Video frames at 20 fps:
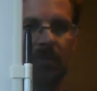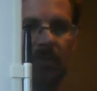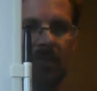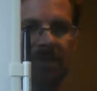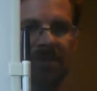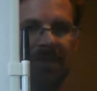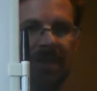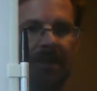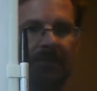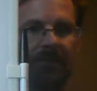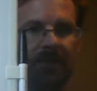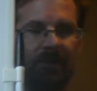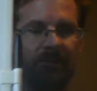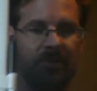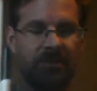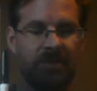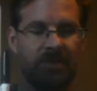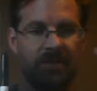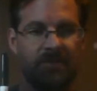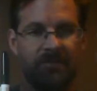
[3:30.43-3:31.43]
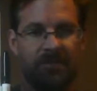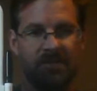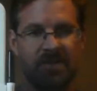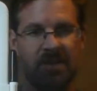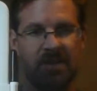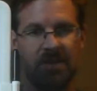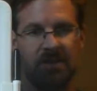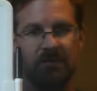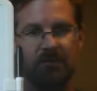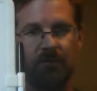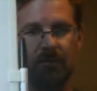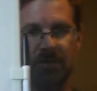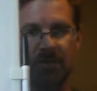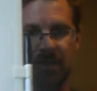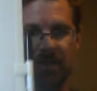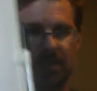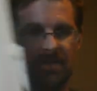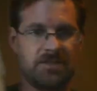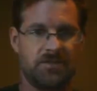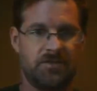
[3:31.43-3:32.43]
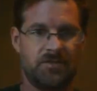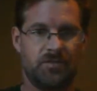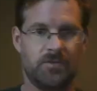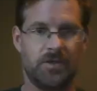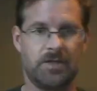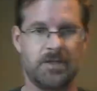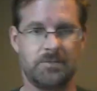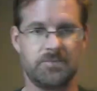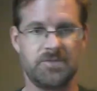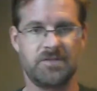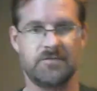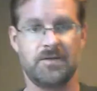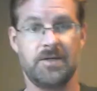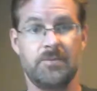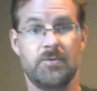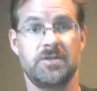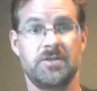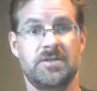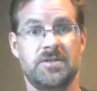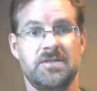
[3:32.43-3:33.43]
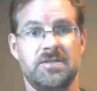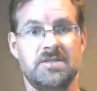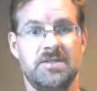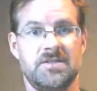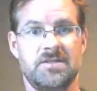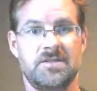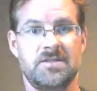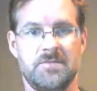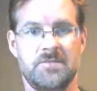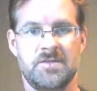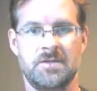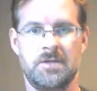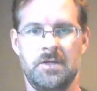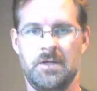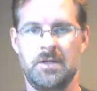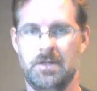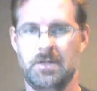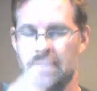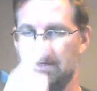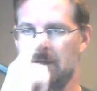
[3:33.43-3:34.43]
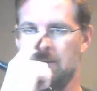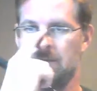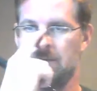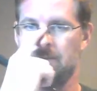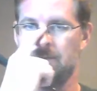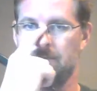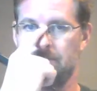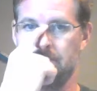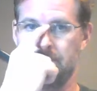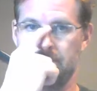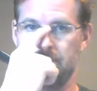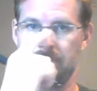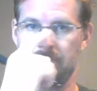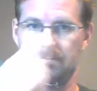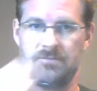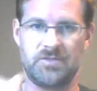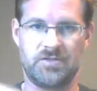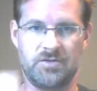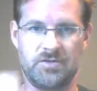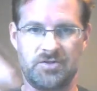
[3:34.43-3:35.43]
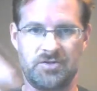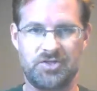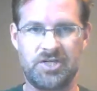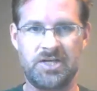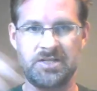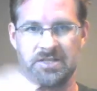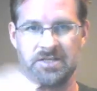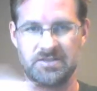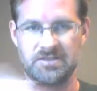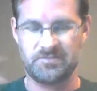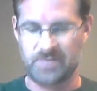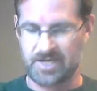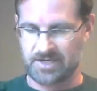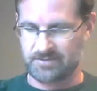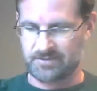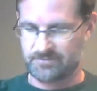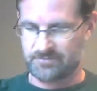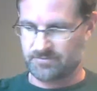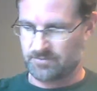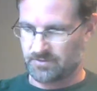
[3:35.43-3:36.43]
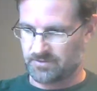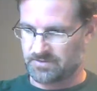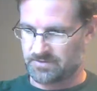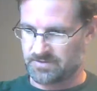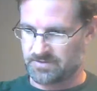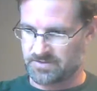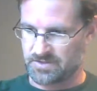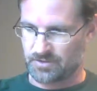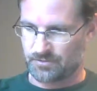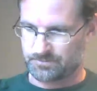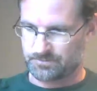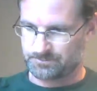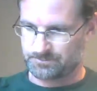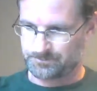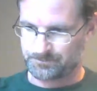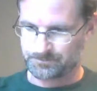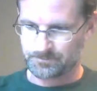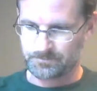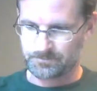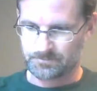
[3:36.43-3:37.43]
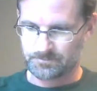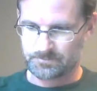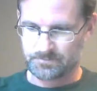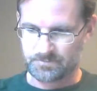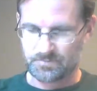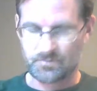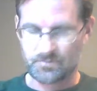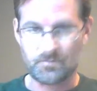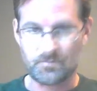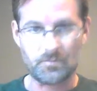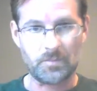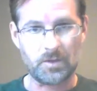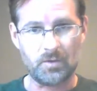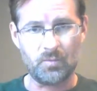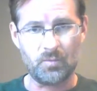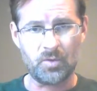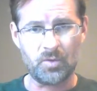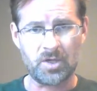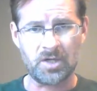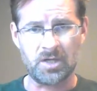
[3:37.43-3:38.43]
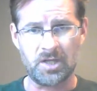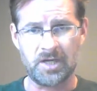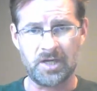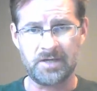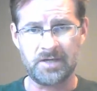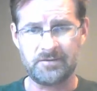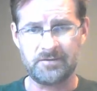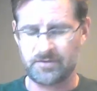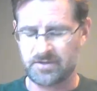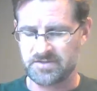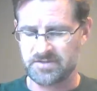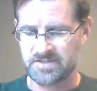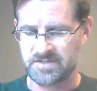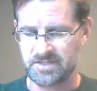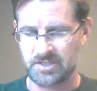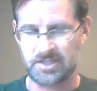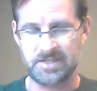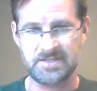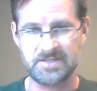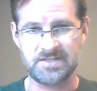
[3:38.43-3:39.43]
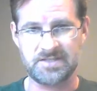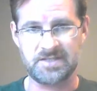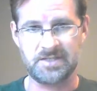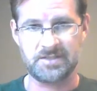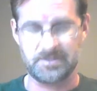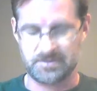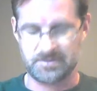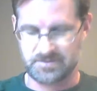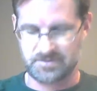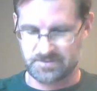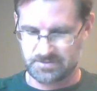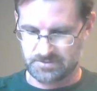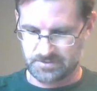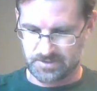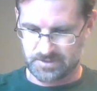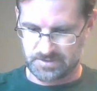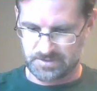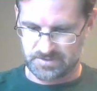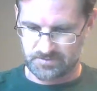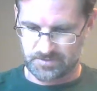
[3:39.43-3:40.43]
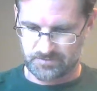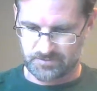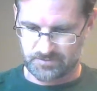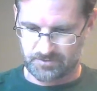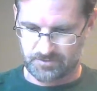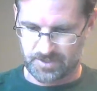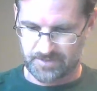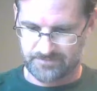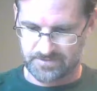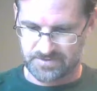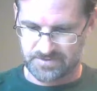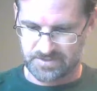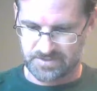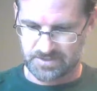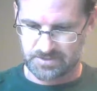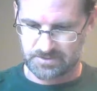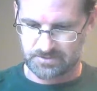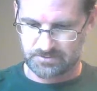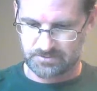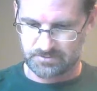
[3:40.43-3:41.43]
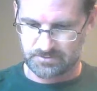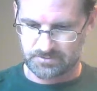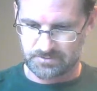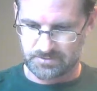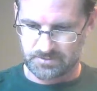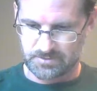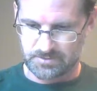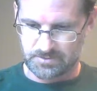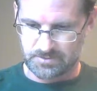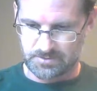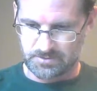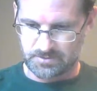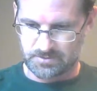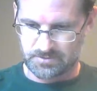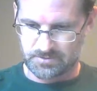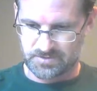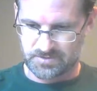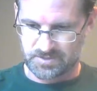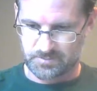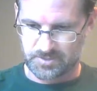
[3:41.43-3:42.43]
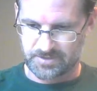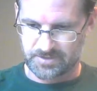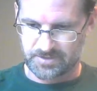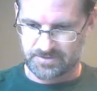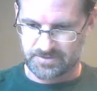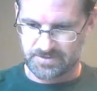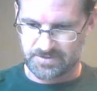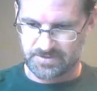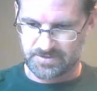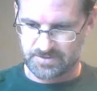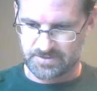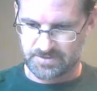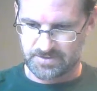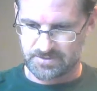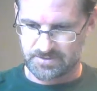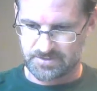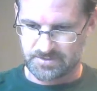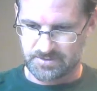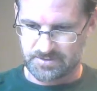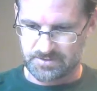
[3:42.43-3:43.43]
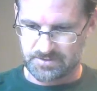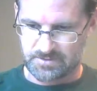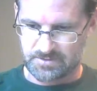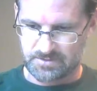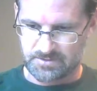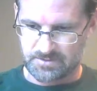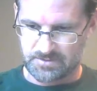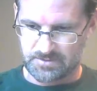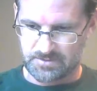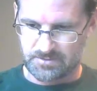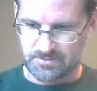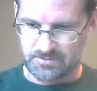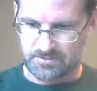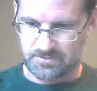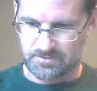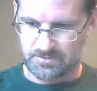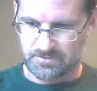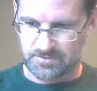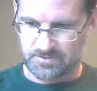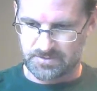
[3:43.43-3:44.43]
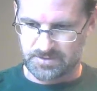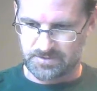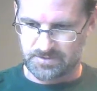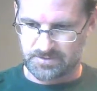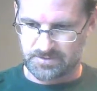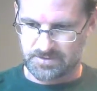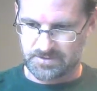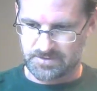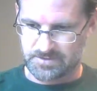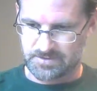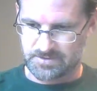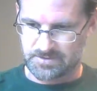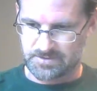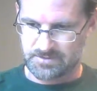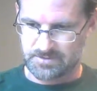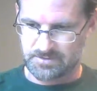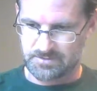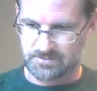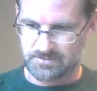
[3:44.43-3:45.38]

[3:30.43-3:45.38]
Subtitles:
what's happening, but you have to understand your force connections when it comes to vibration systems. So it changes back and forth. So we're going to line frequency line signals. Okay, so we have a graphing signal. Goes up like this, goes like this.